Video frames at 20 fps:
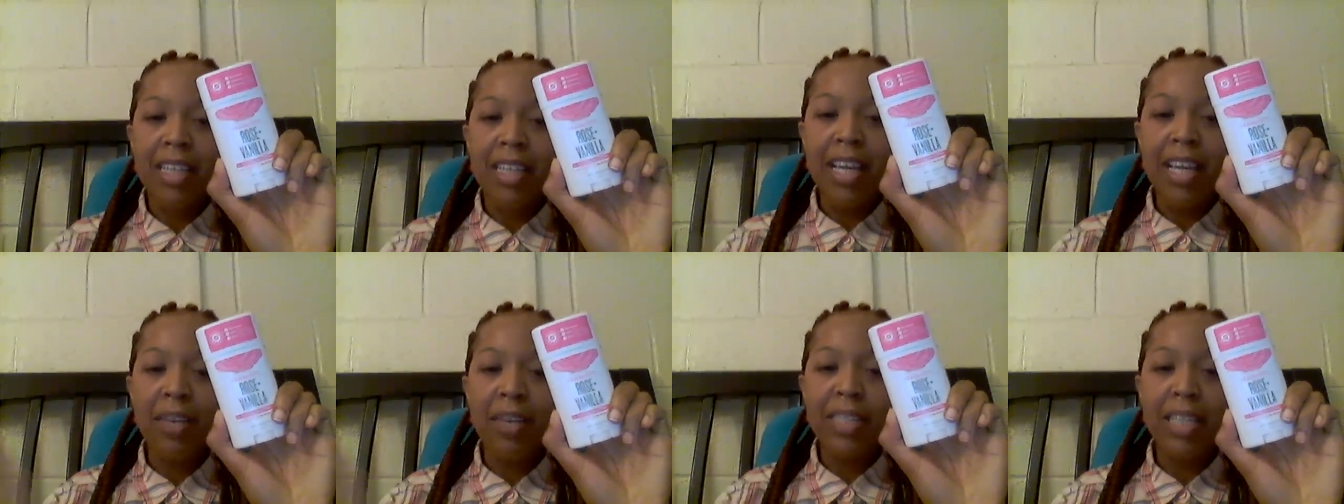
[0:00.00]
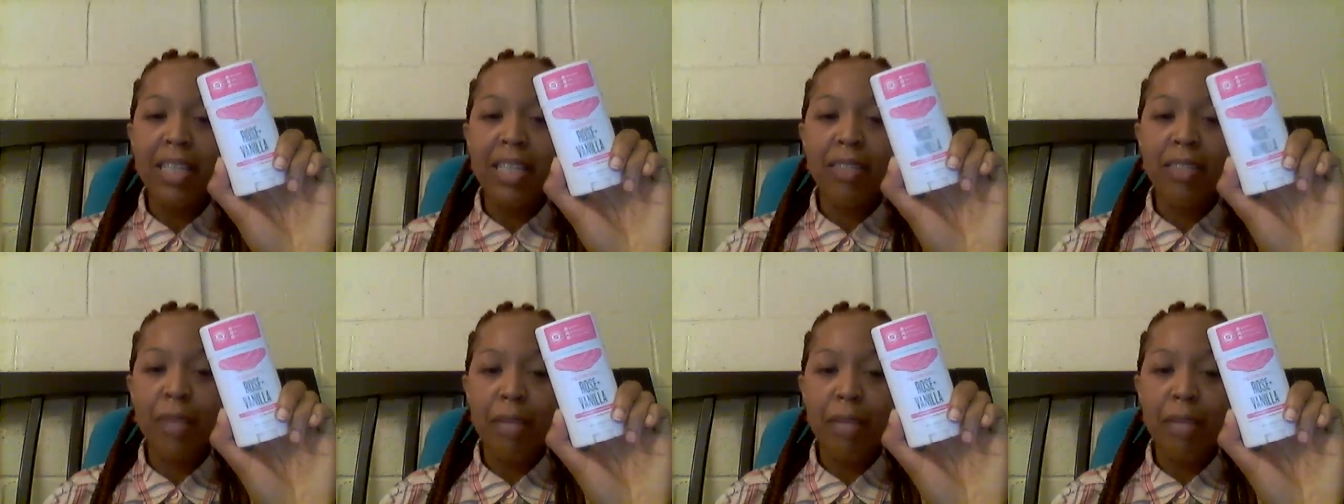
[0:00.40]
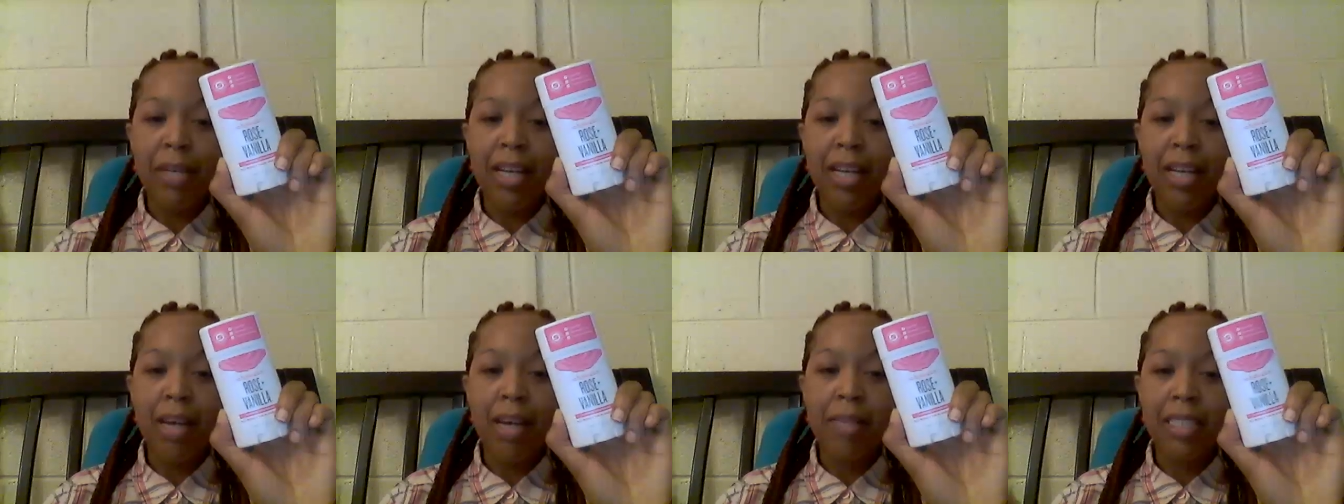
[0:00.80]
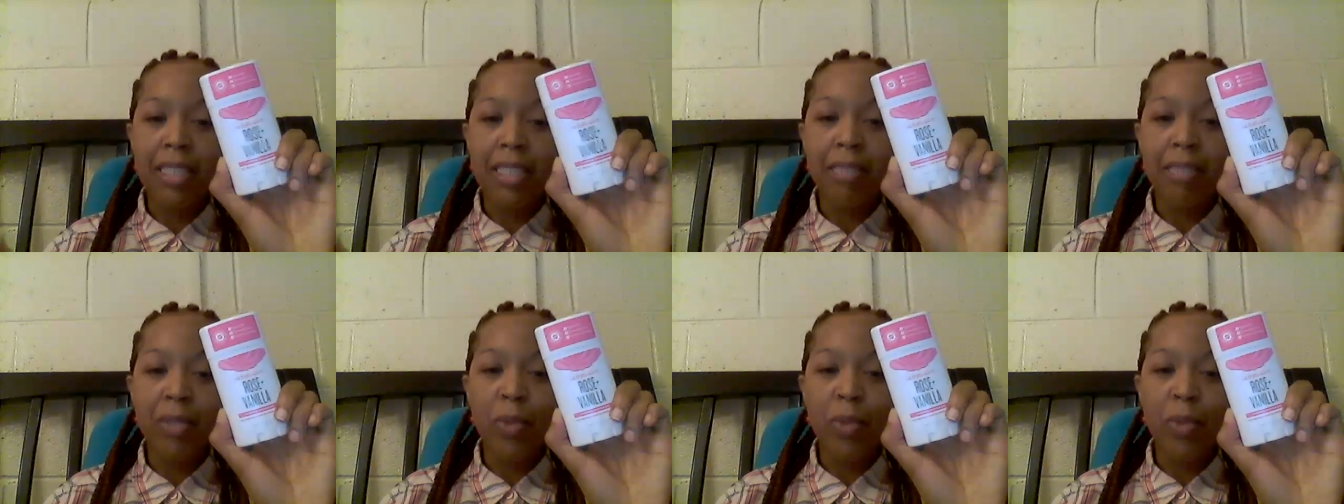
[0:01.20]
I know it sounds weird, but a
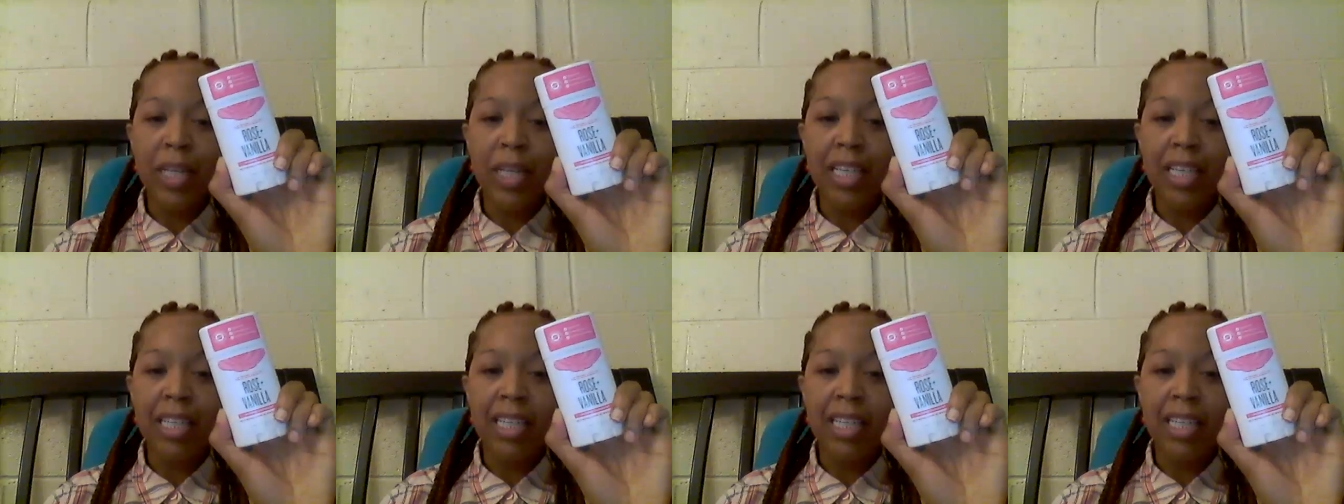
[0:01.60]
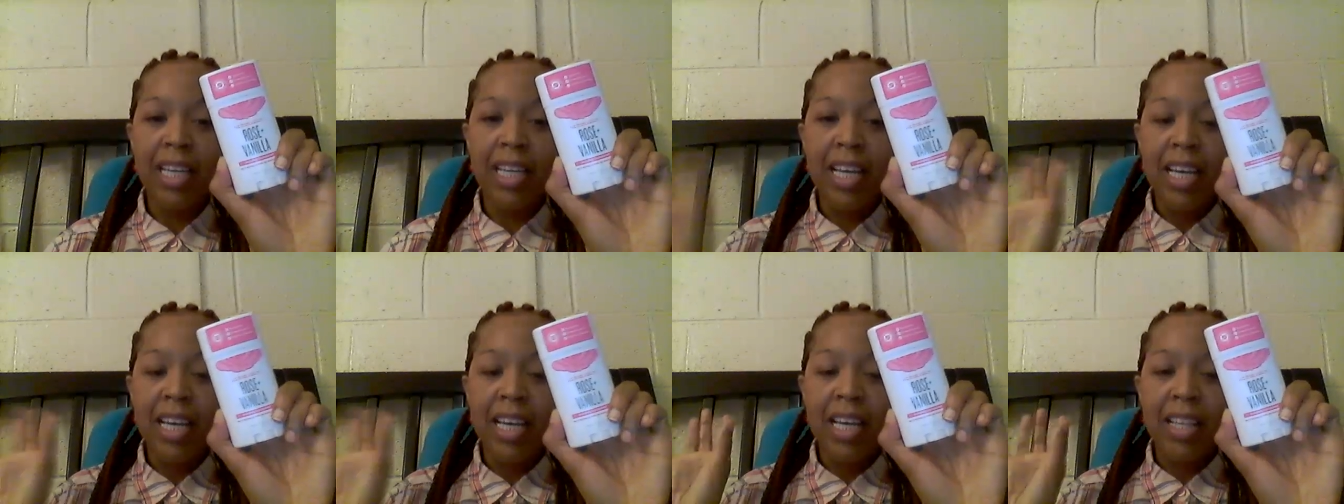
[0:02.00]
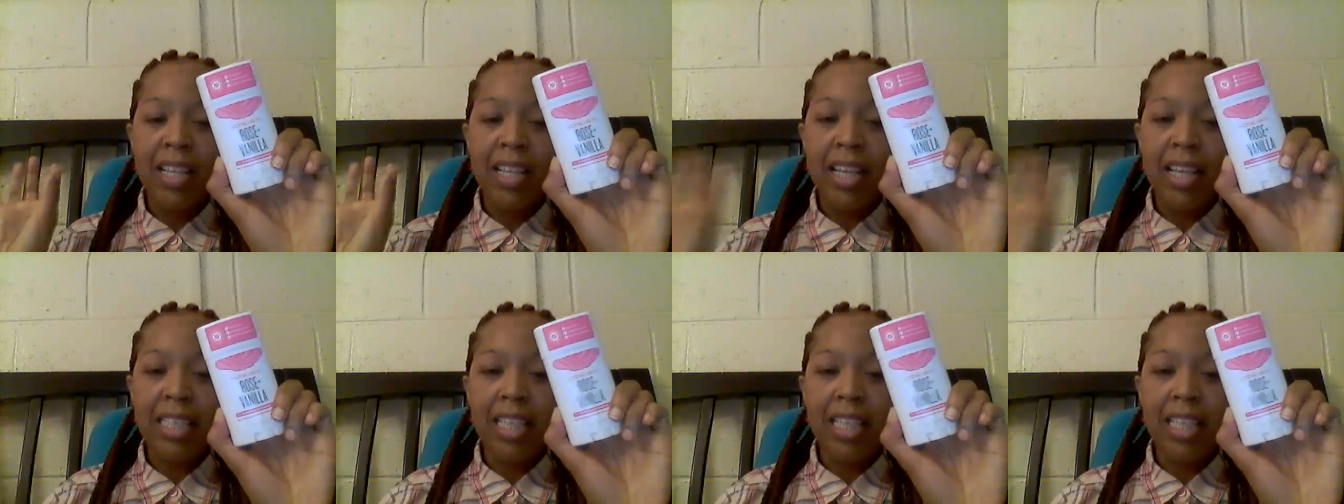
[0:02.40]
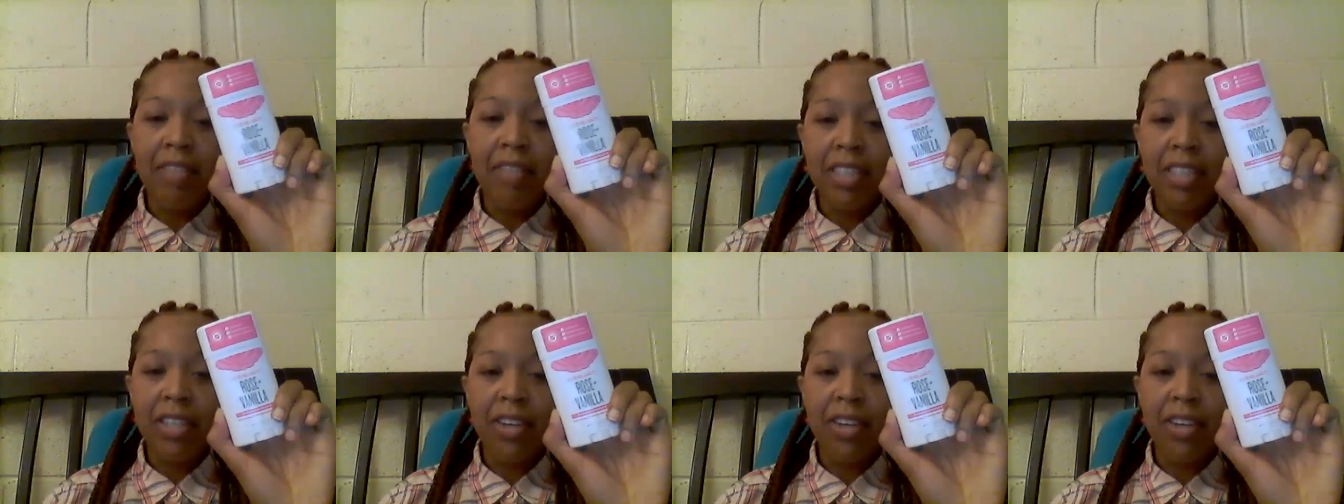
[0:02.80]
combination between
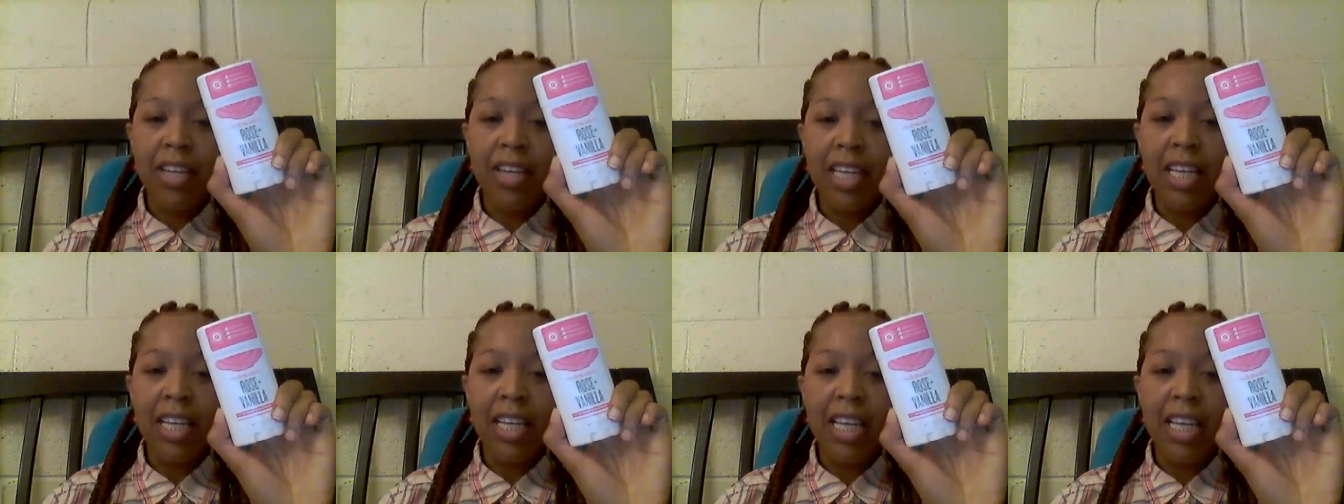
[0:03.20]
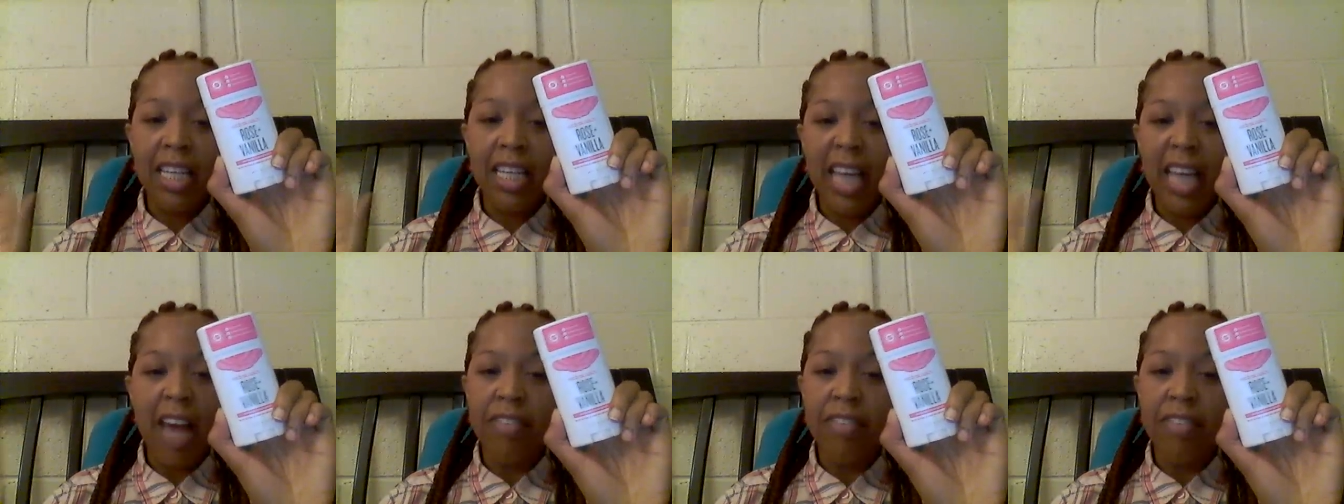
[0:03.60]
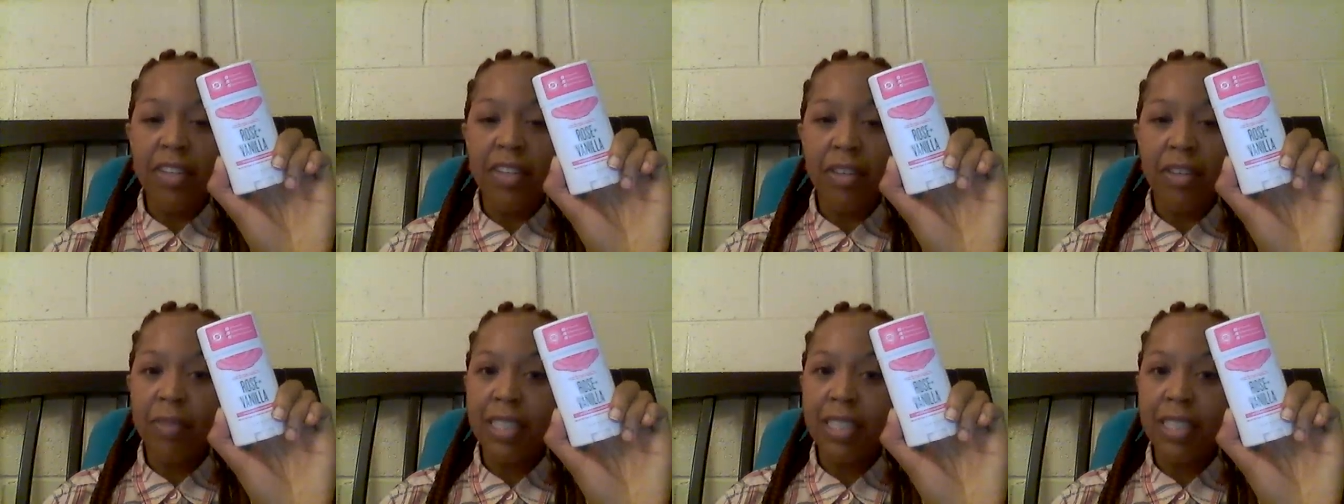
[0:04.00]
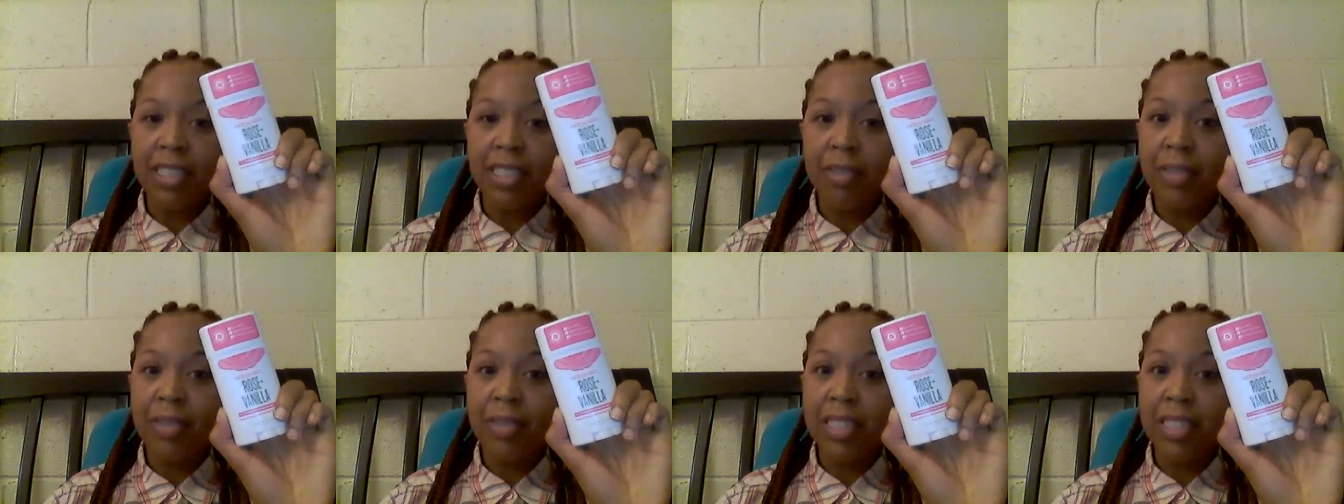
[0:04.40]
Thanksgiving turkey and lavender,
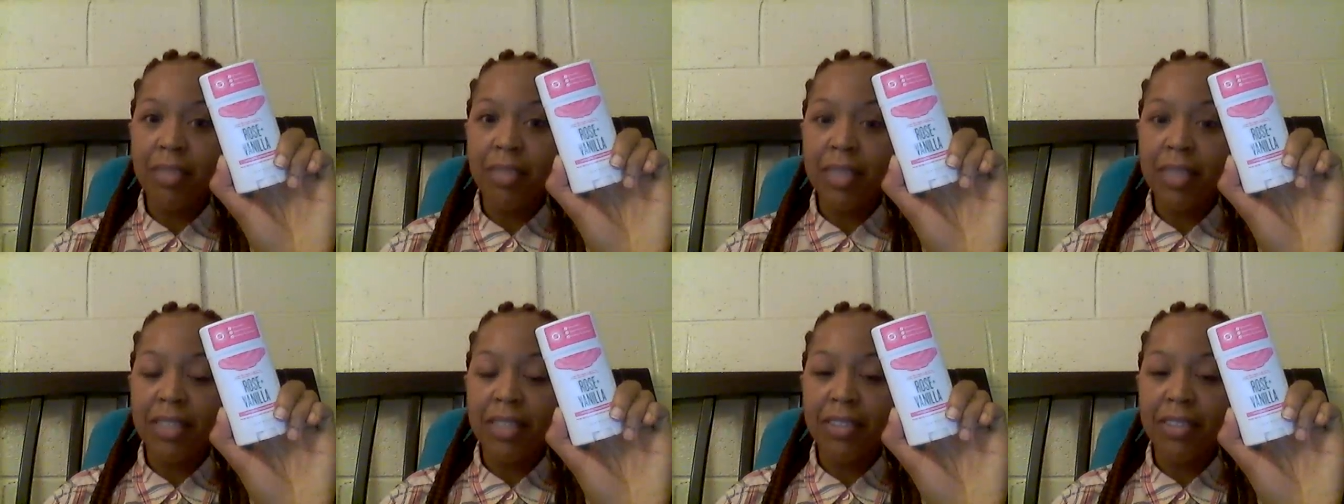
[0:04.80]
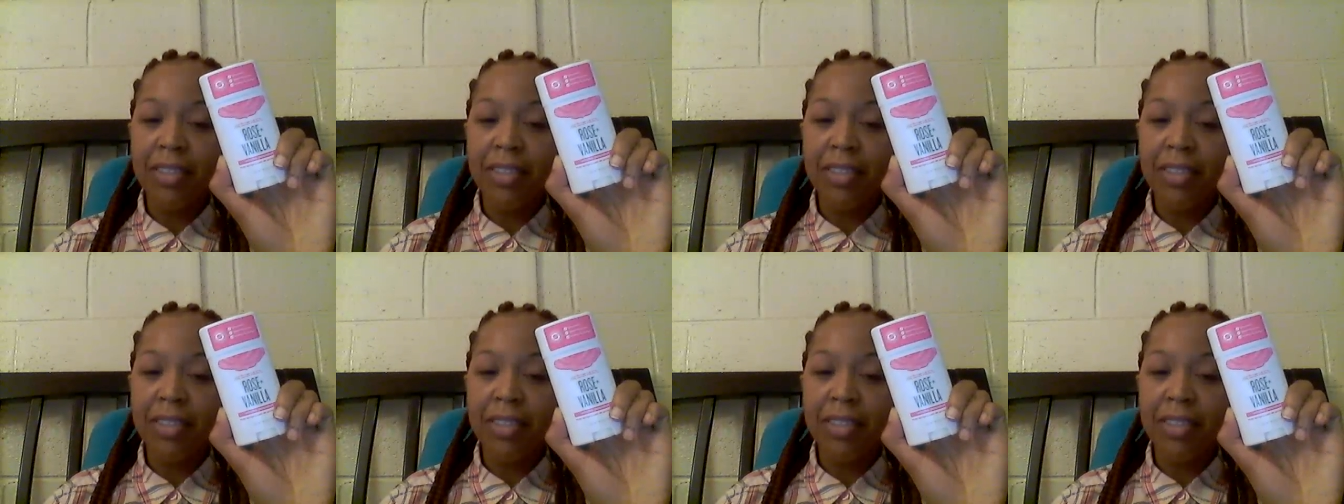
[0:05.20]
which is weird.